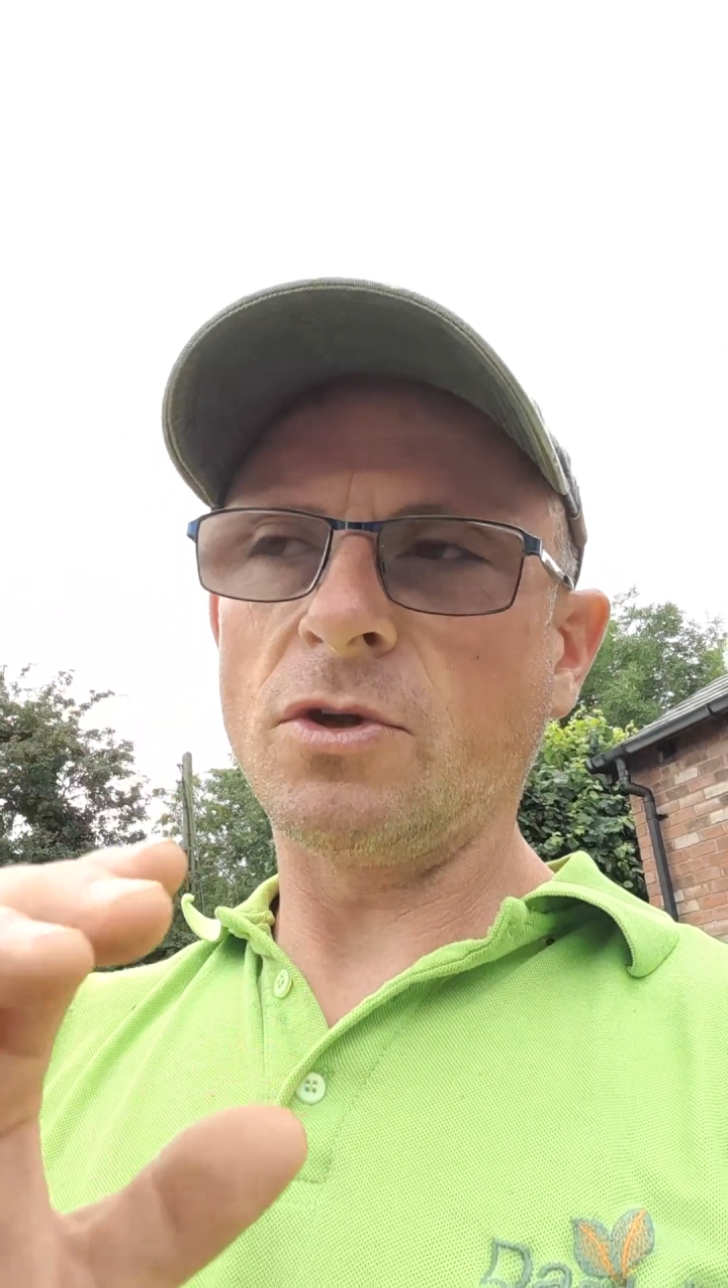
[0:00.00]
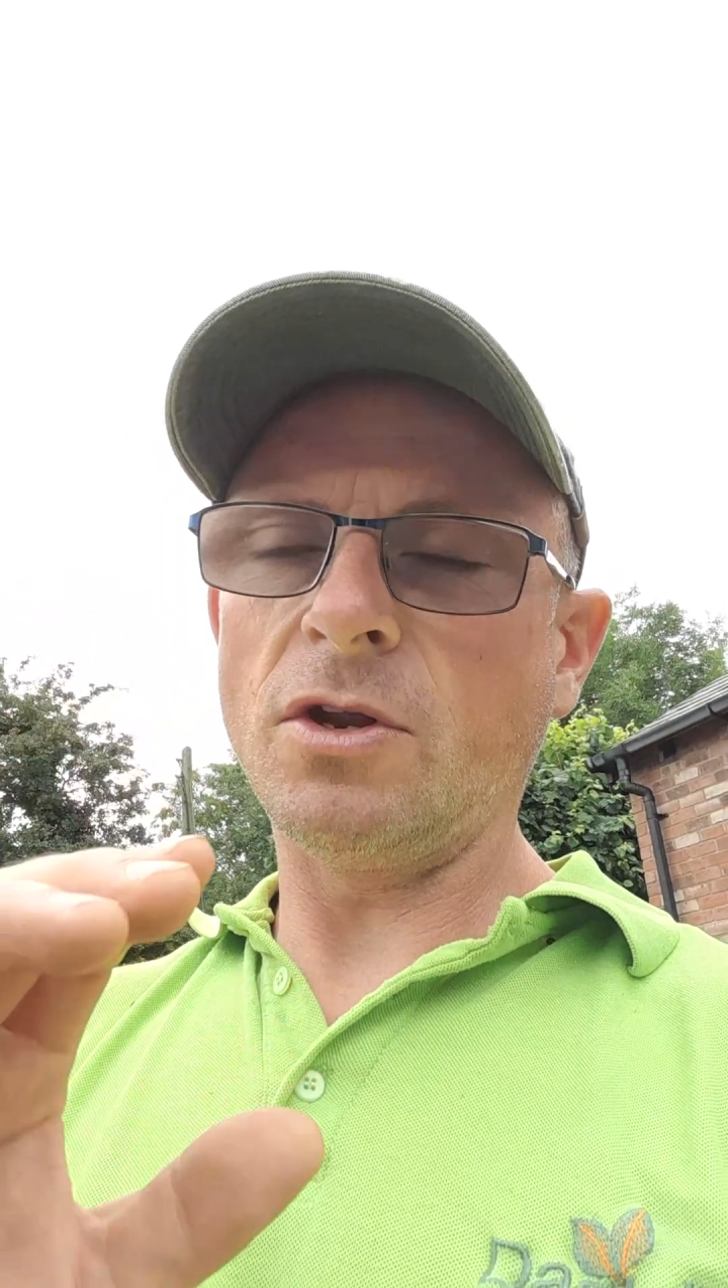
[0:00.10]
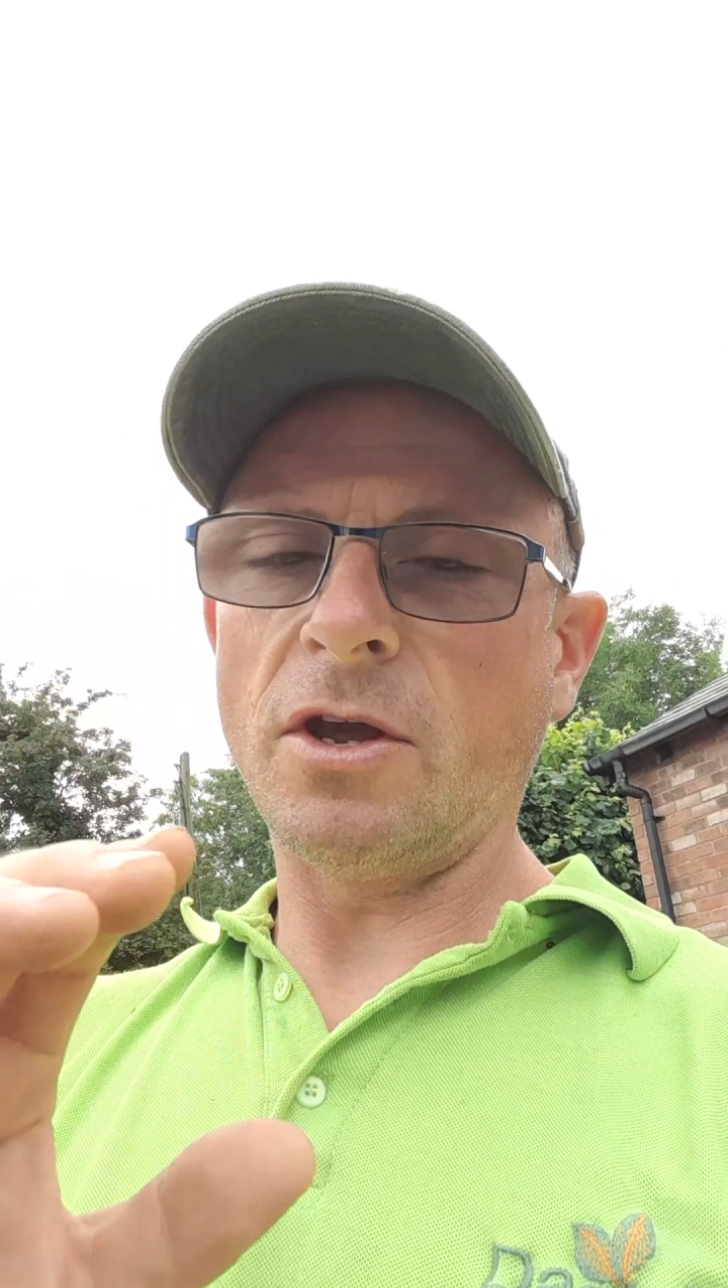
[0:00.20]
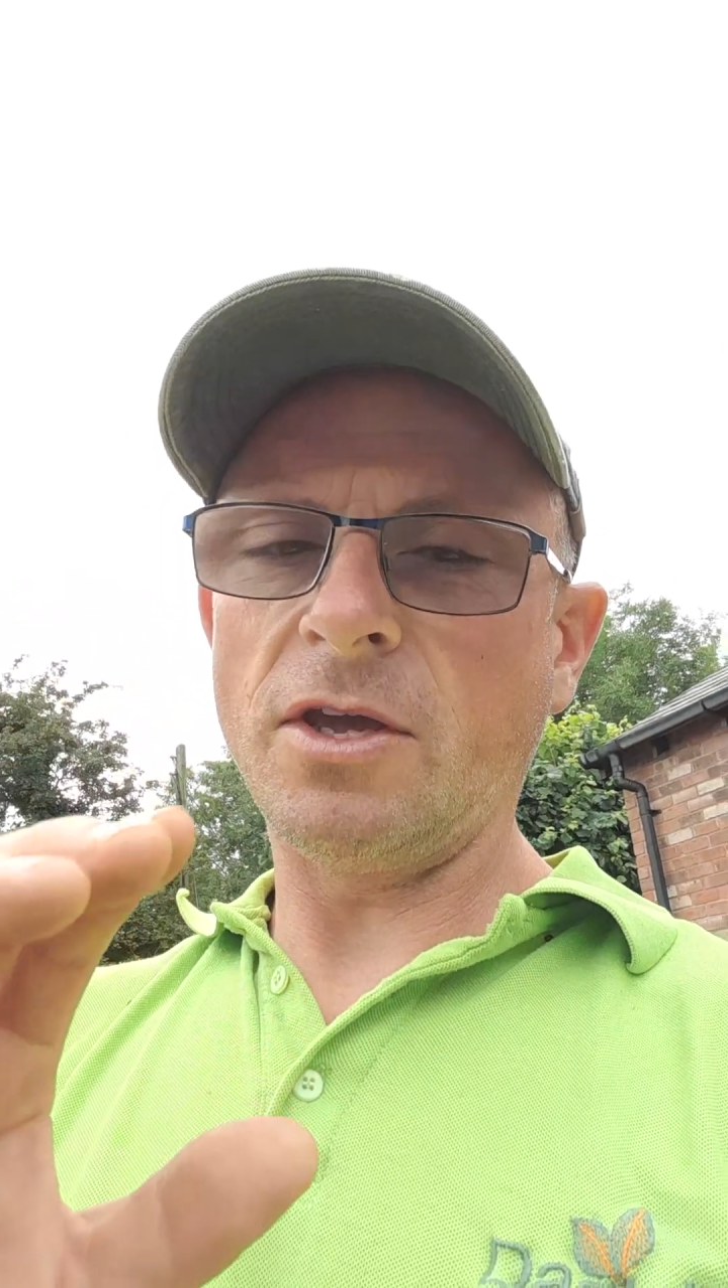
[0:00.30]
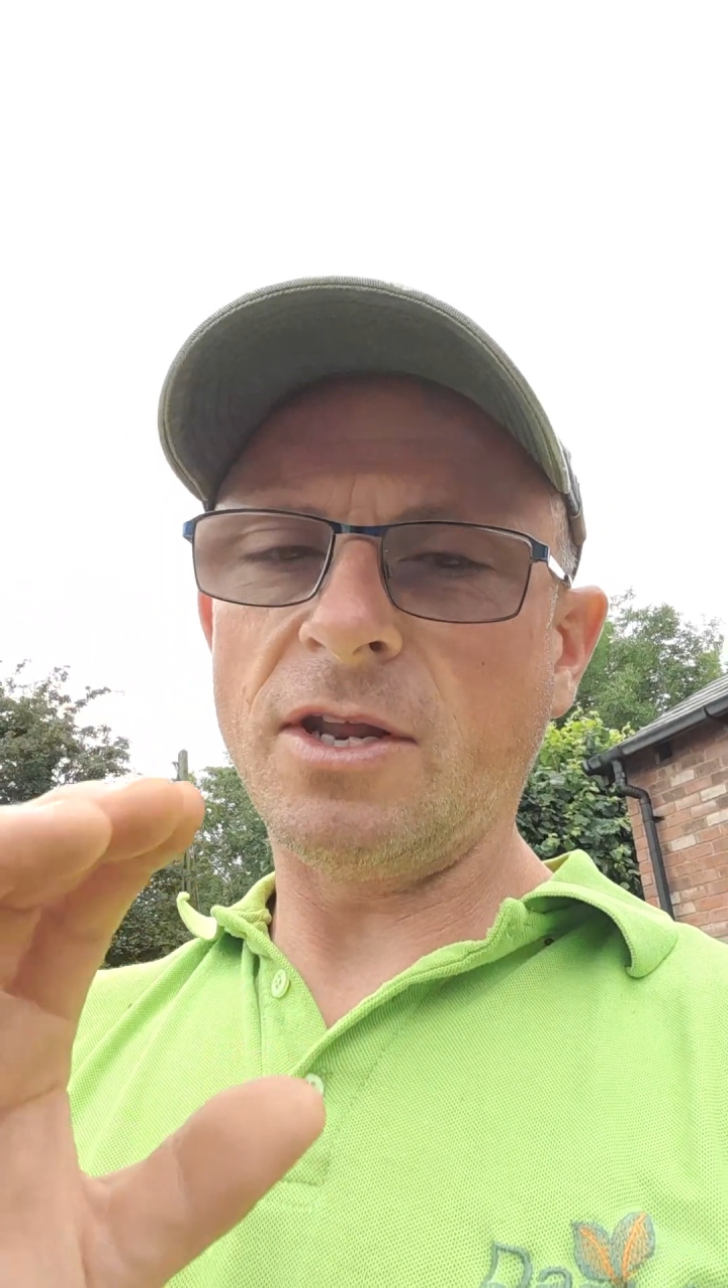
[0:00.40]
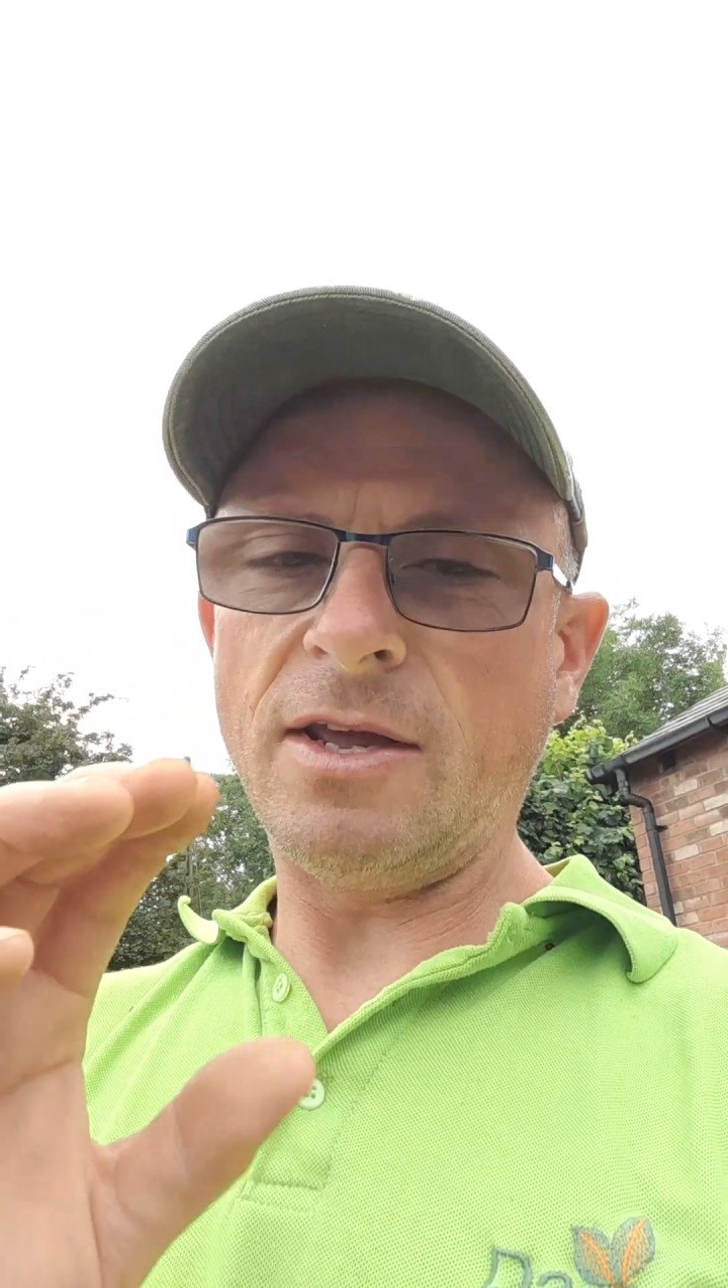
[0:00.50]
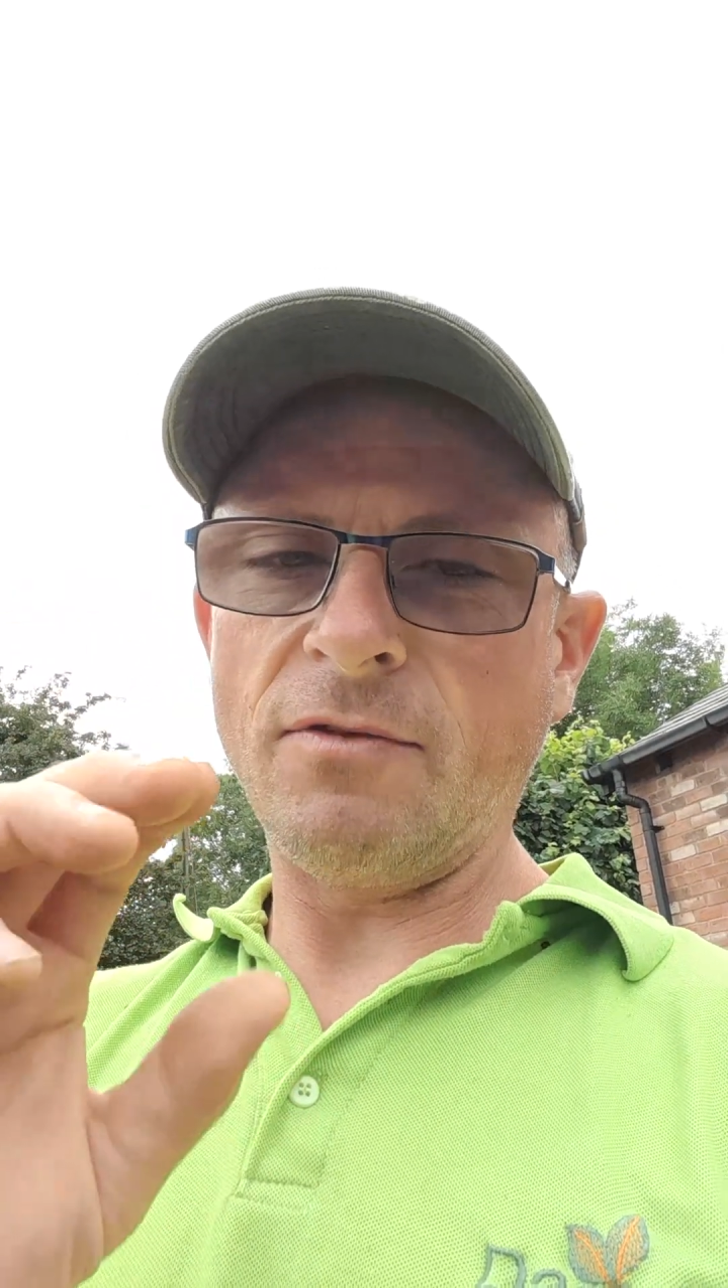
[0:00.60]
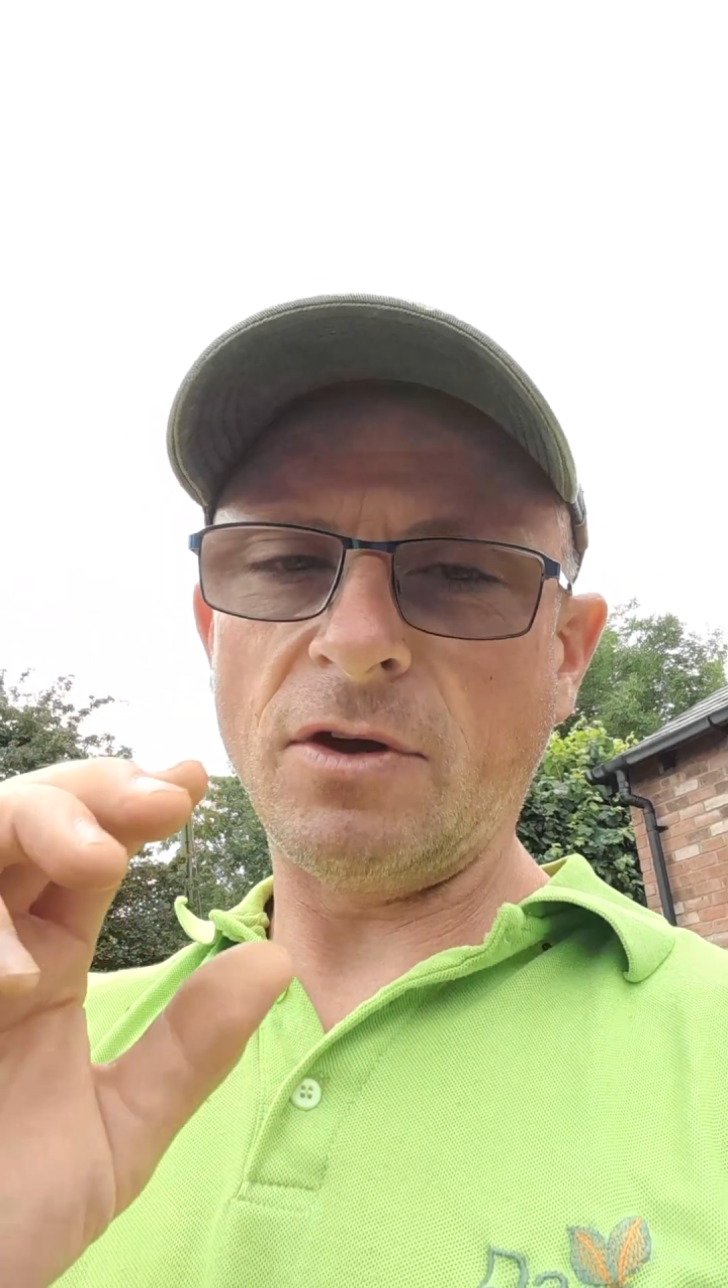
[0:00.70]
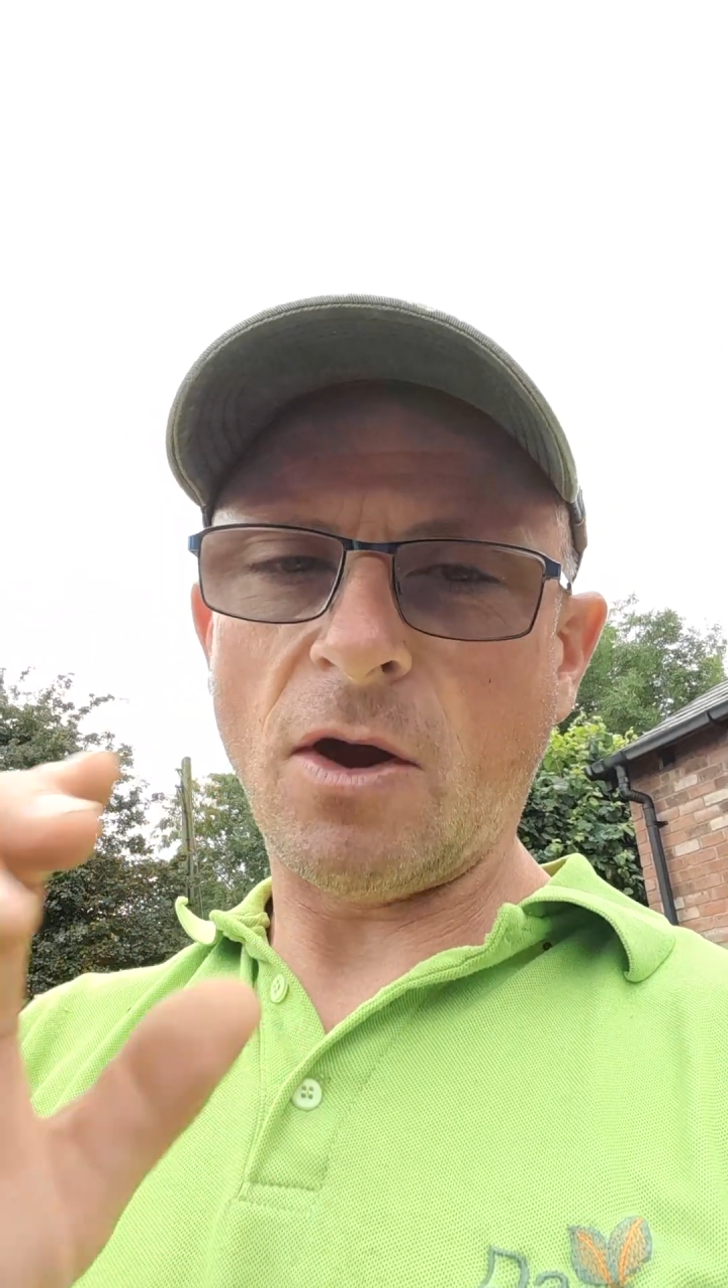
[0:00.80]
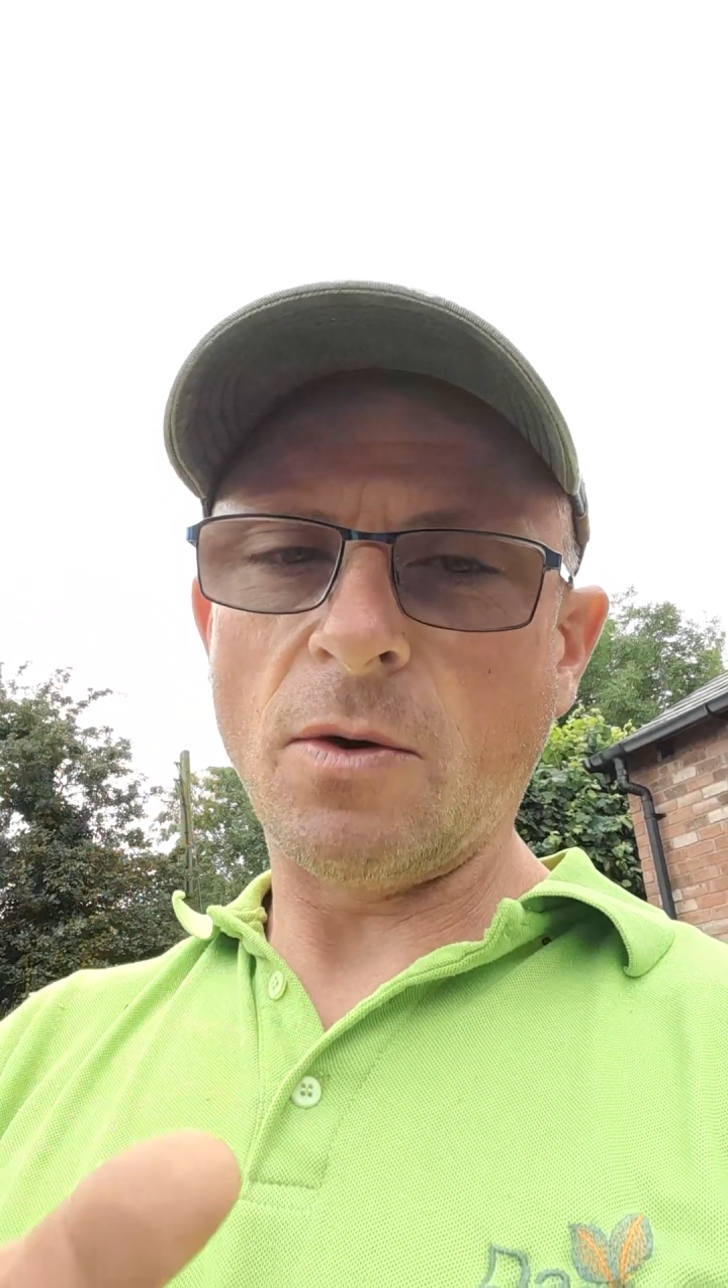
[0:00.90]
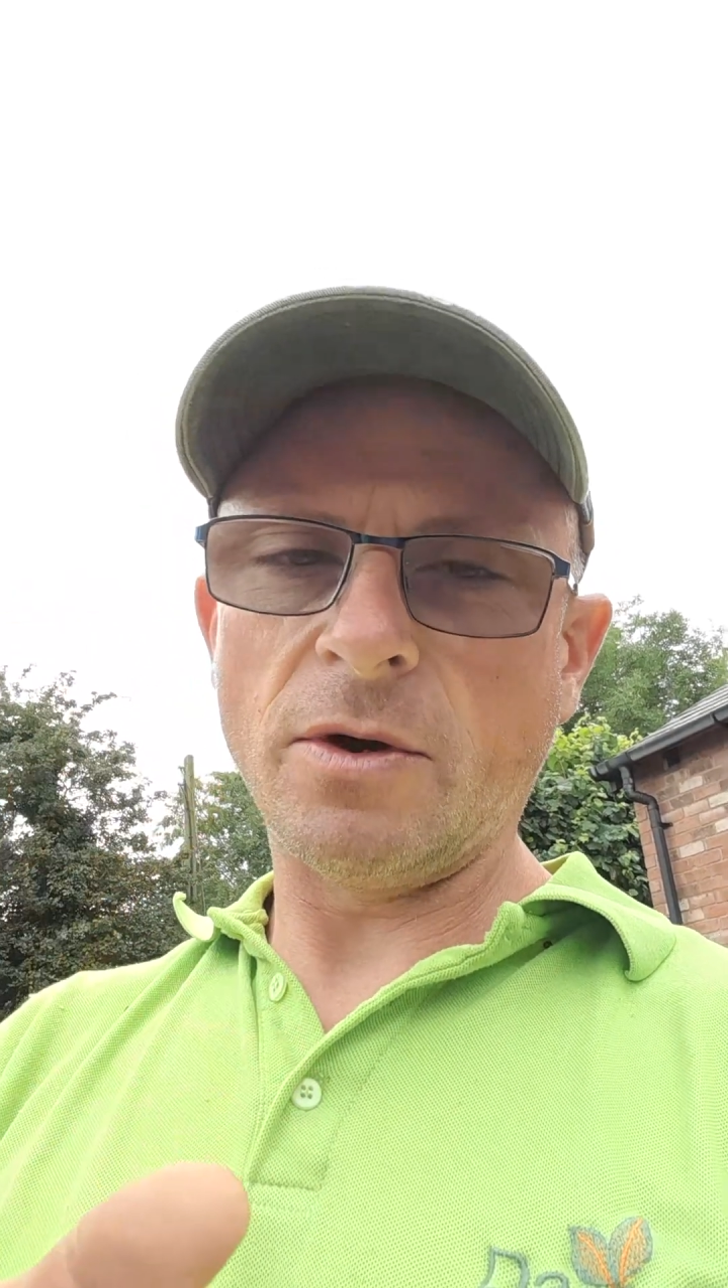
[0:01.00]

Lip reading: You know, you could even go